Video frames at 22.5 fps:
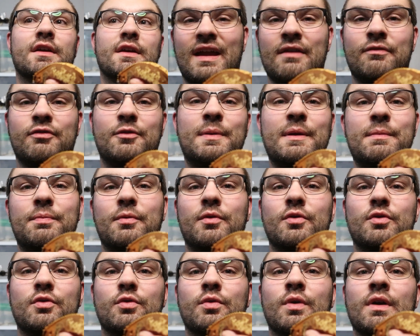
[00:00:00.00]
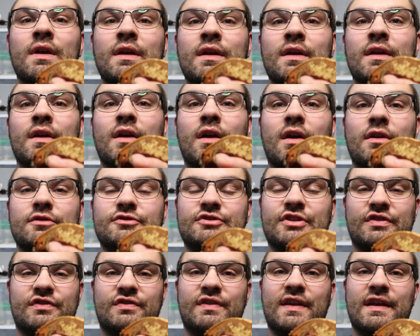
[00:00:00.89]
And for people who
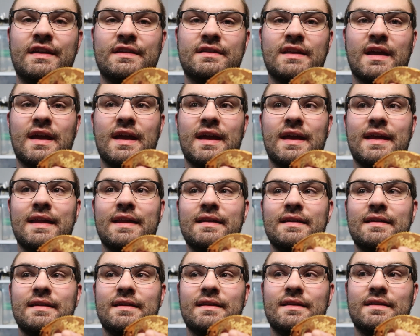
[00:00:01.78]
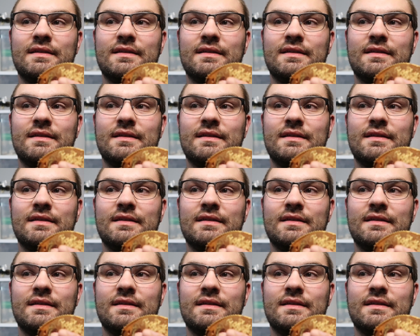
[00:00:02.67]
just think that